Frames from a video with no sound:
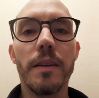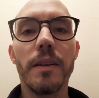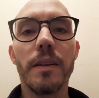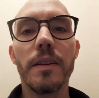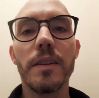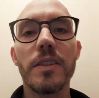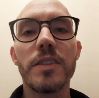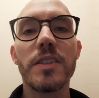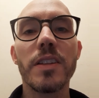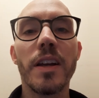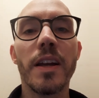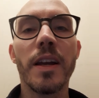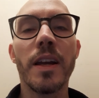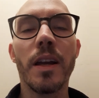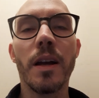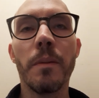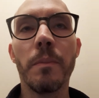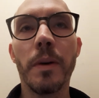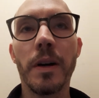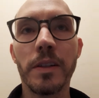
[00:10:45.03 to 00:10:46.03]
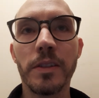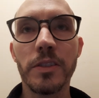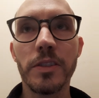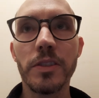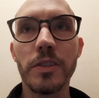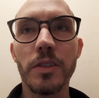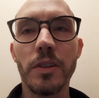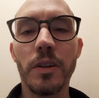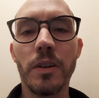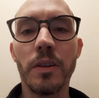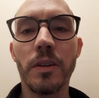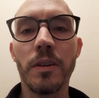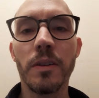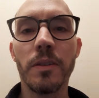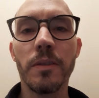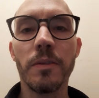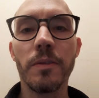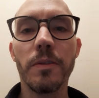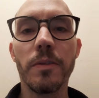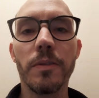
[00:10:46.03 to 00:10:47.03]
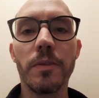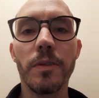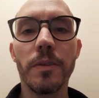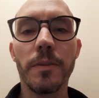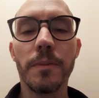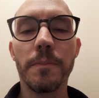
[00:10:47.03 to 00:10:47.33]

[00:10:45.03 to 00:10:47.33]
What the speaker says: say, a bunch of